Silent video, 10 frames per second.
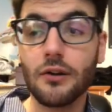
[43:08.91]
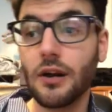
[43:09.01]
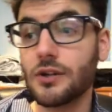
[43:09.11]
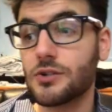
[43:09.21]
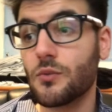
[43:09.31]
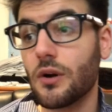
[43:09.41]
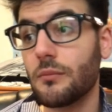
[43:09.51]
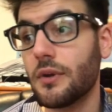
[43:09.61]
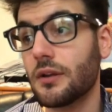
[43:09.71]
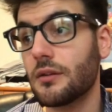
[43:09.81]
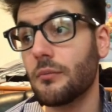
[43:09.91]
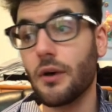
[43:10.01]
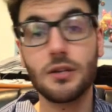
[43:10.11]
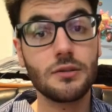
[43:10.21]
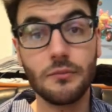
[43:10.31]
I just want to make the
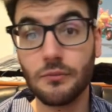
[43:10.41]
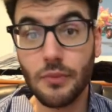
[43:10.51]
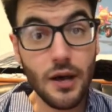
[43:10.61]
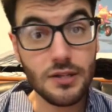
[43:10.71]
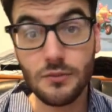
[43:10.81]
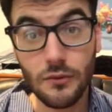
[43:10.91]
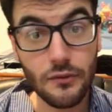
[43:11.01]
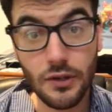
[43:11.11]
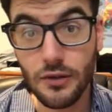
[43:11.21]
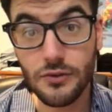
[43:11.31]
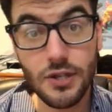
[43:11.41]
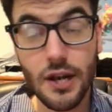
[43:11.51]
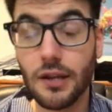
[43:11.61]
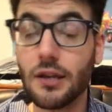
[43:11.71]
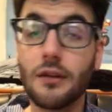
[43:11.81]
best possible videos that I
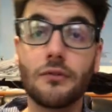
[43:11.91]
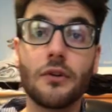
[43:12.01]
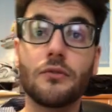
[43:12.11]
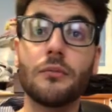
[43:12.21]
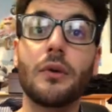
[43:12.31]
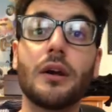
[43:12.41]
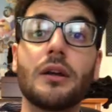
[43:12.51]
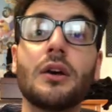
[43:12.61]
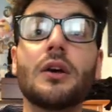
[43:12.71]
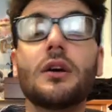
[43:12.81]
can for everybody.